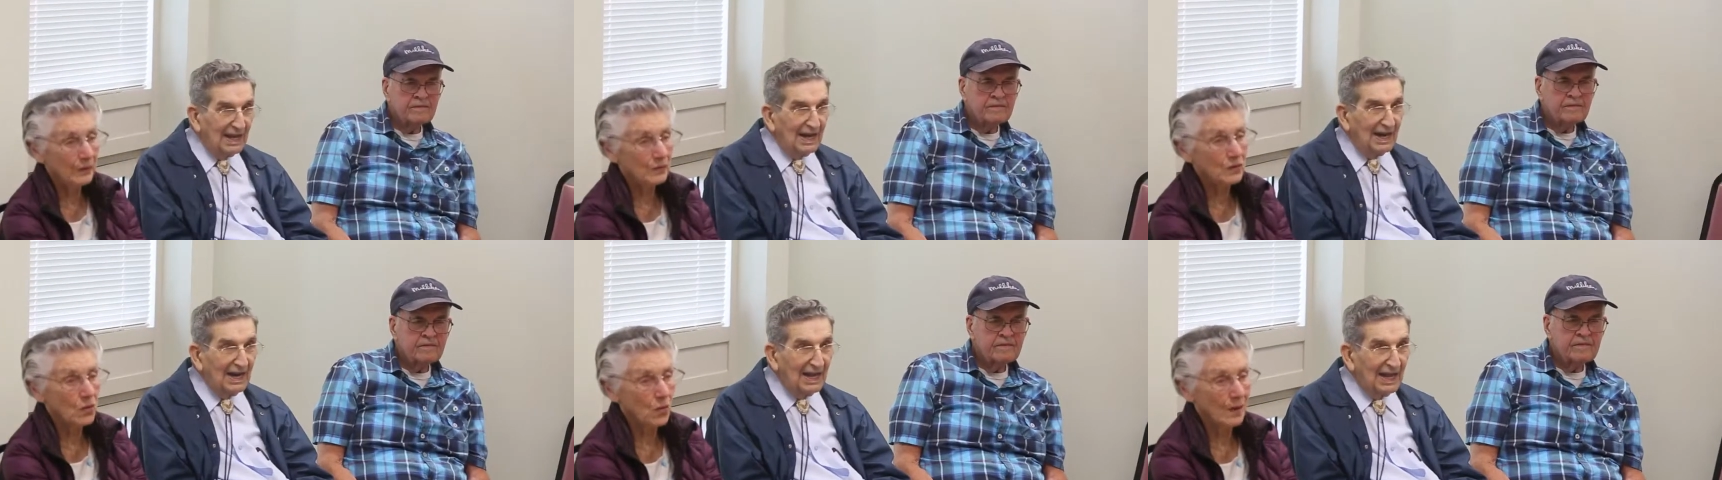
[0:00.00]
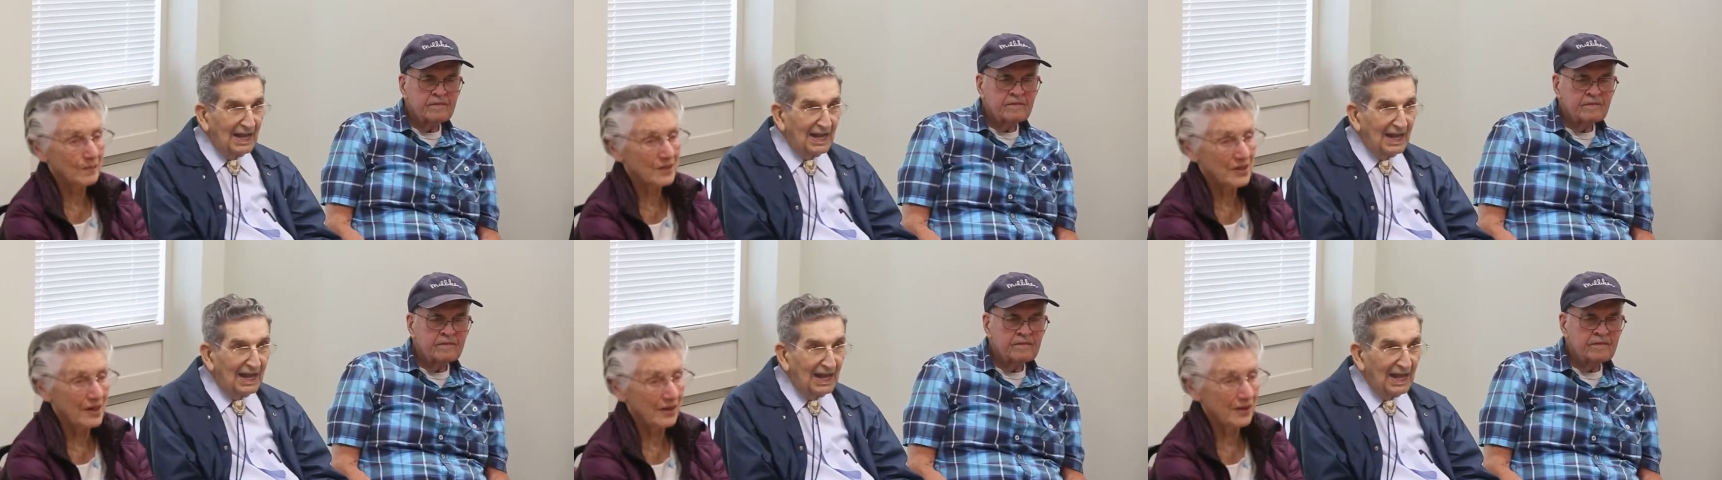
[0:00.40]
Speaker 1: would go
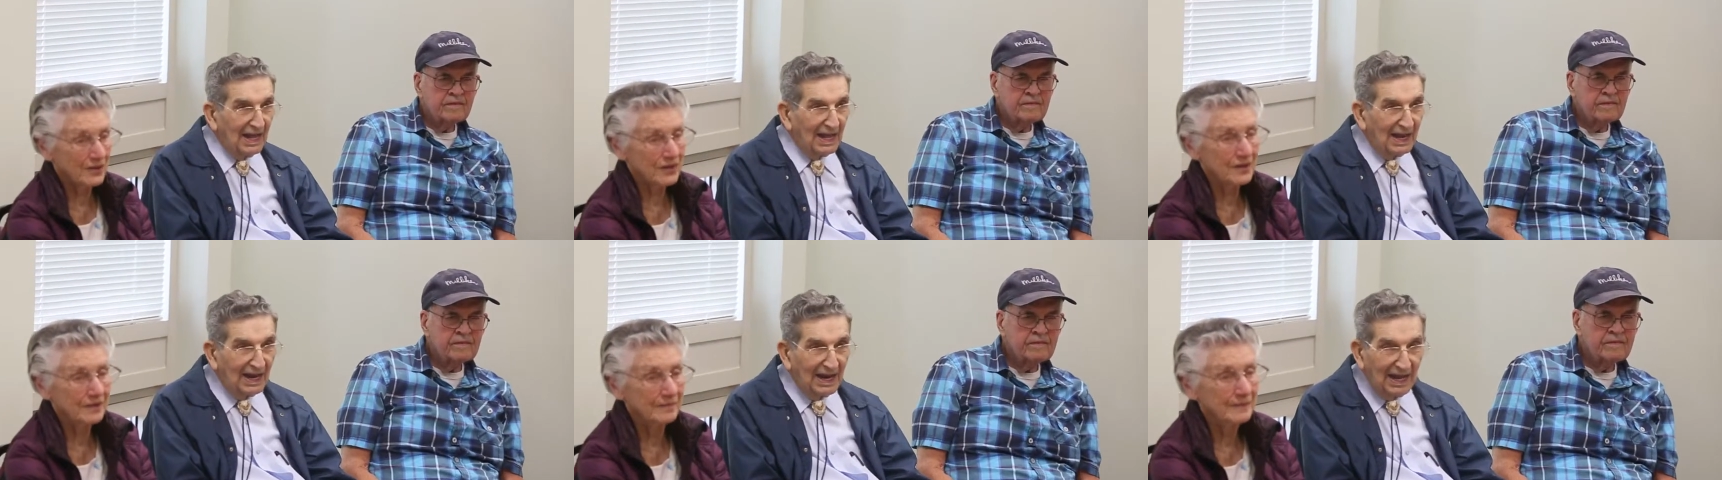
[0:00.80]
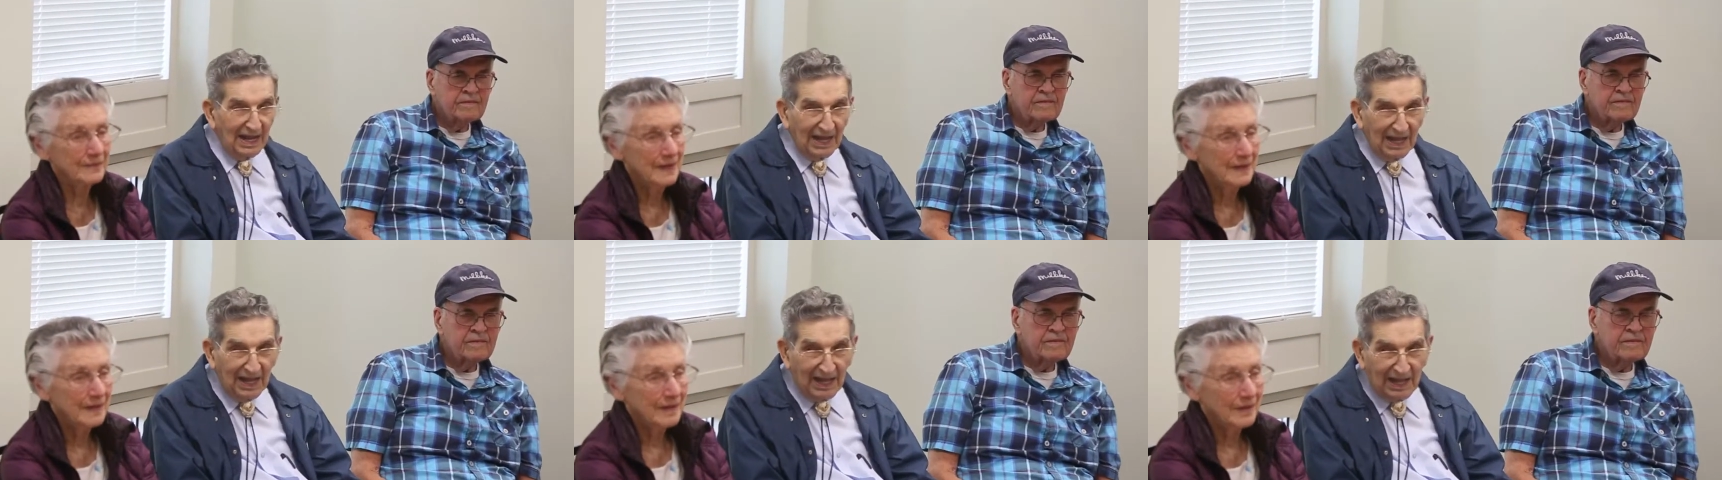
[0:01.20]
upstairs
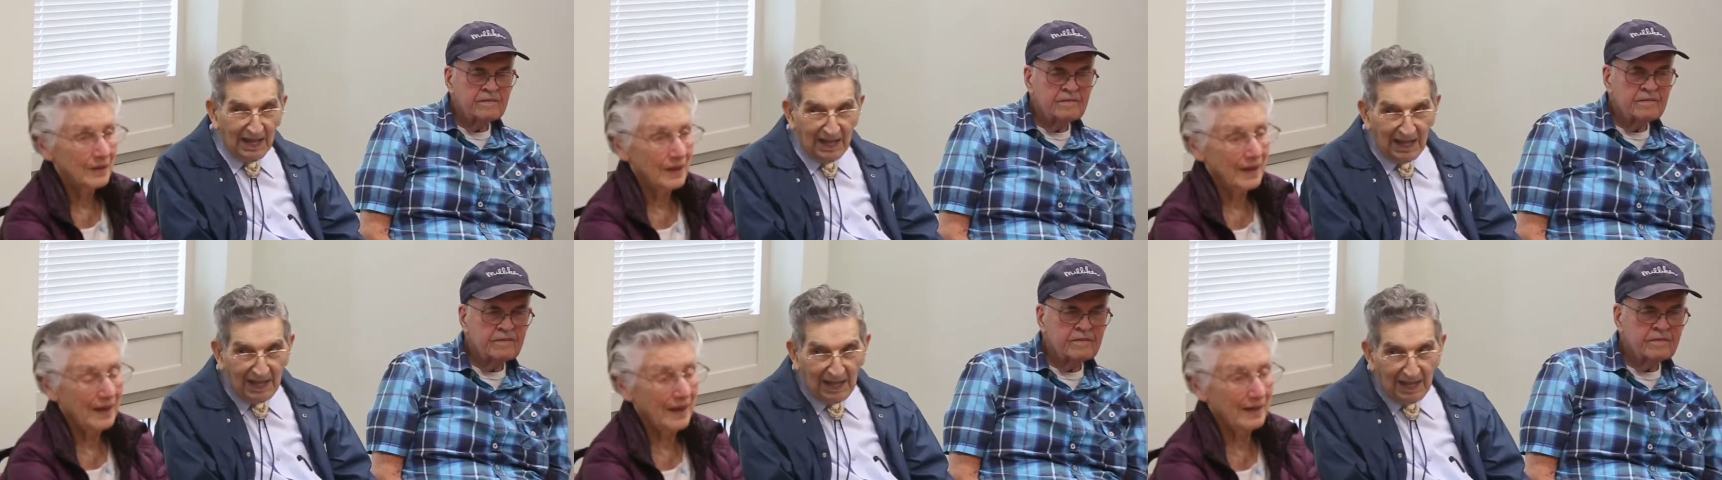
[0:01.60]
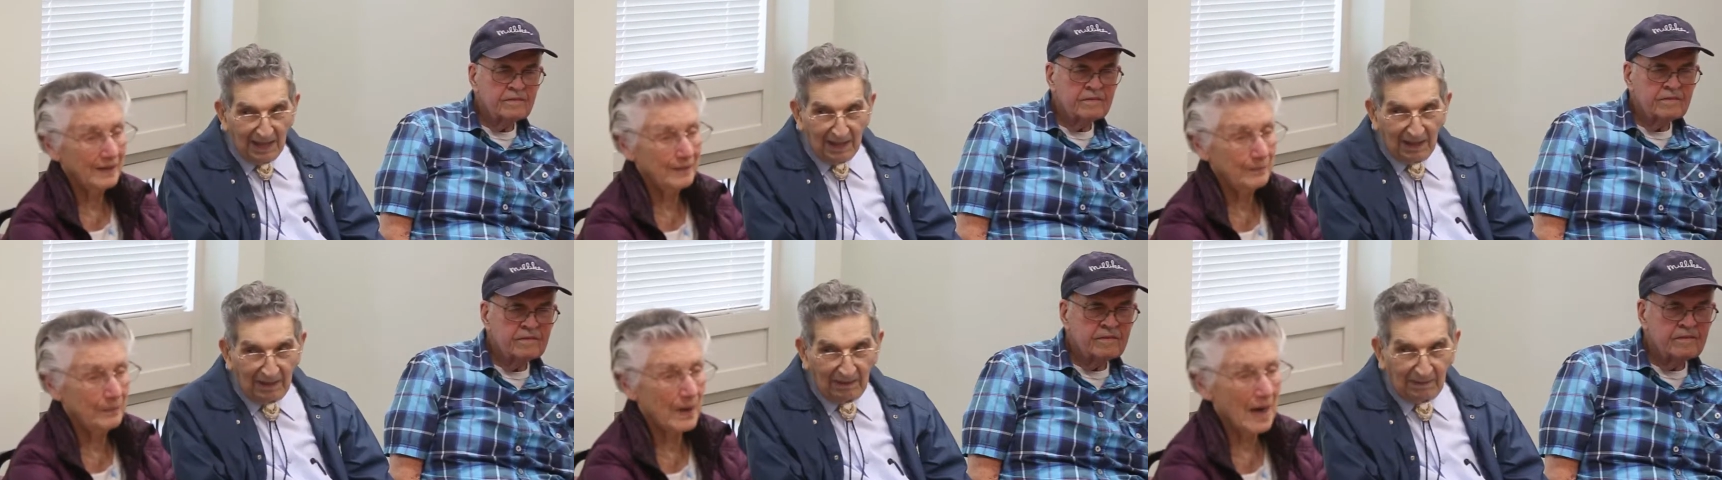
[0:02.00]
and,
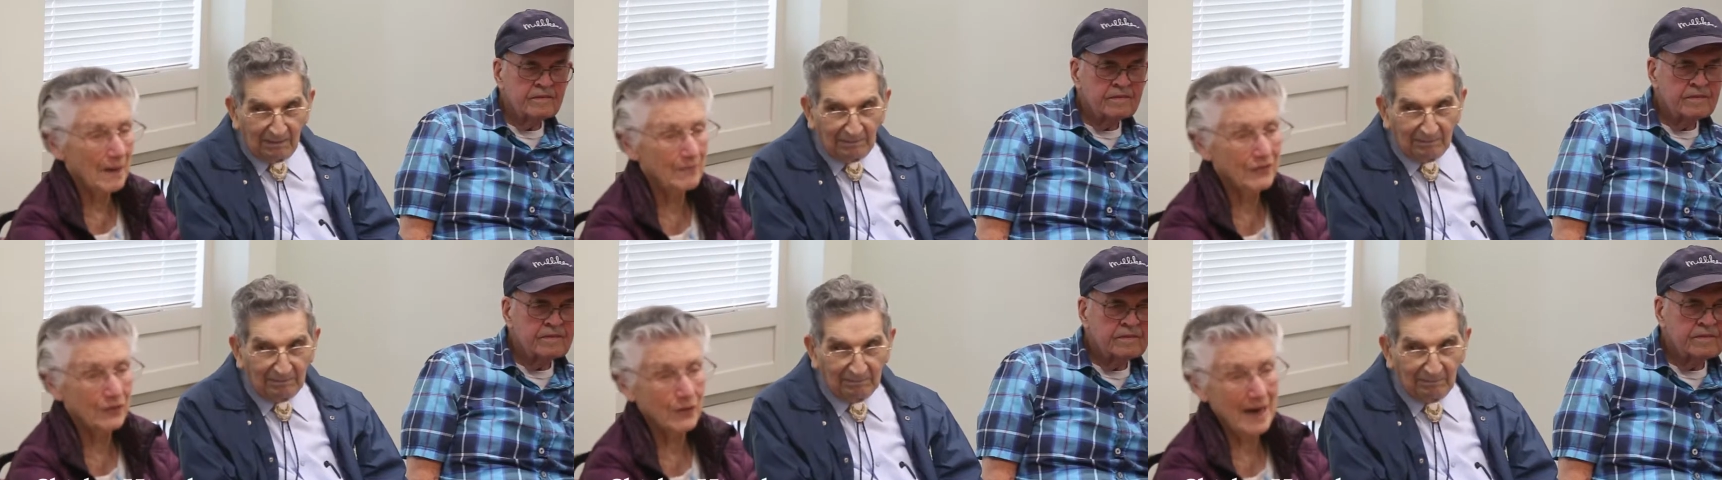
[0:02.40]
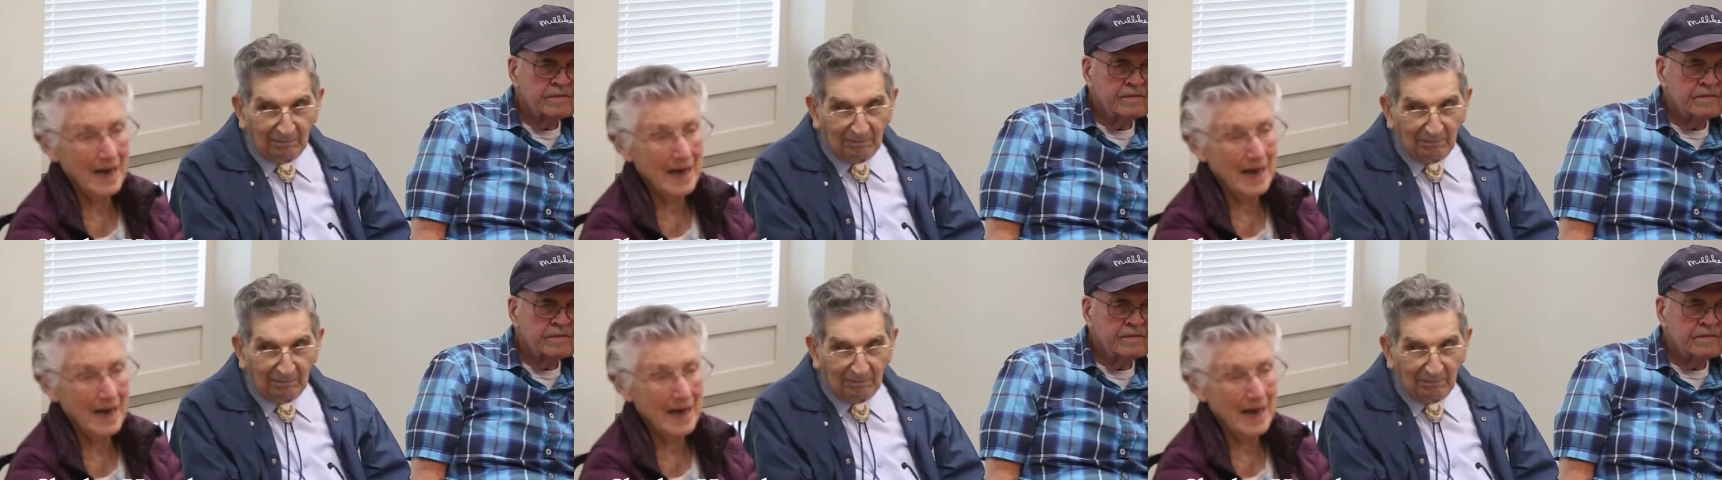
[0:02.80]
and bob for